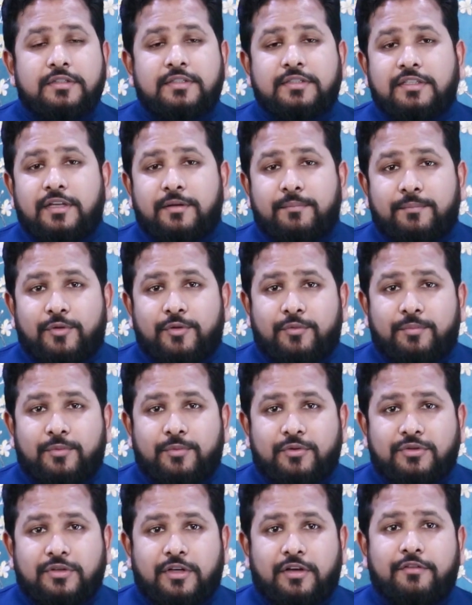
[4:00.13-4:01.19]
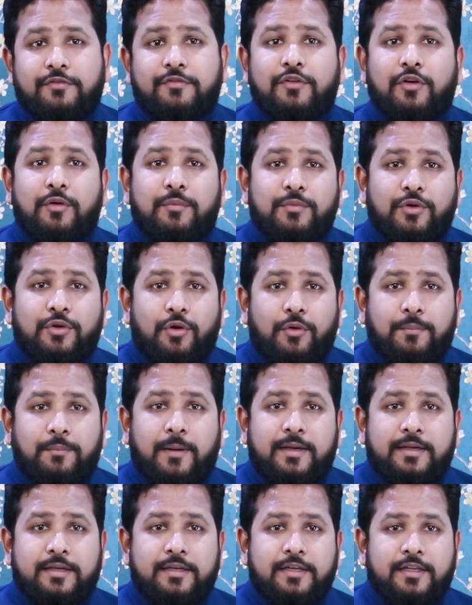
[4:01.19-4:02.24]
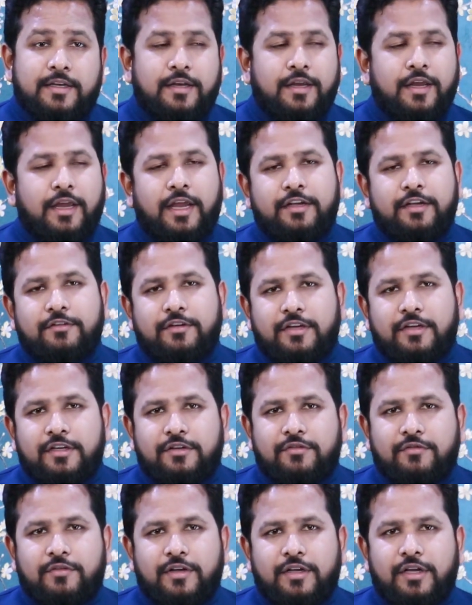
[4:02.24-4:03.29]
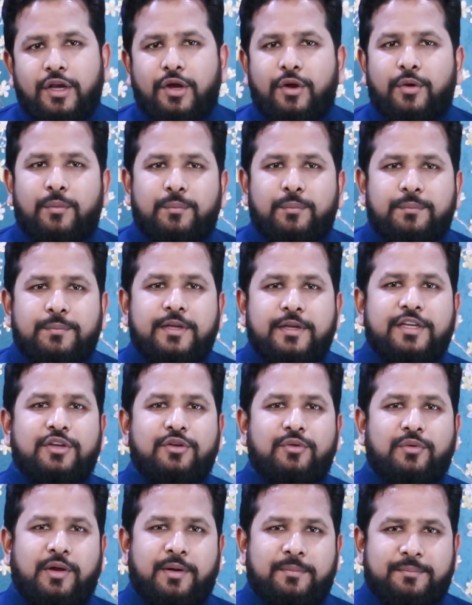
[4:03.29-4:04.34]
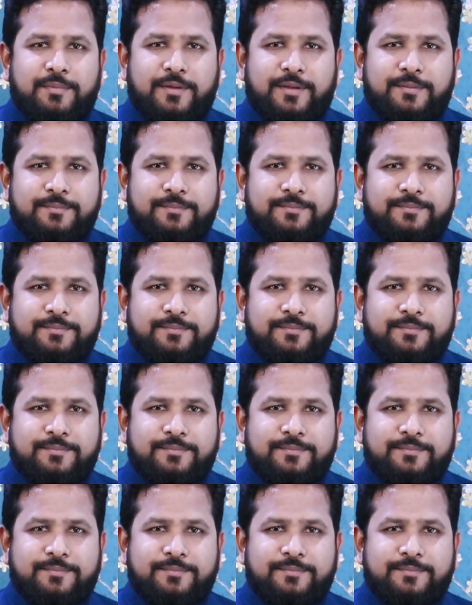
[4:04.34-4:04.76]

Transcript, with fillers: some proposal from your partner and it will make you happy.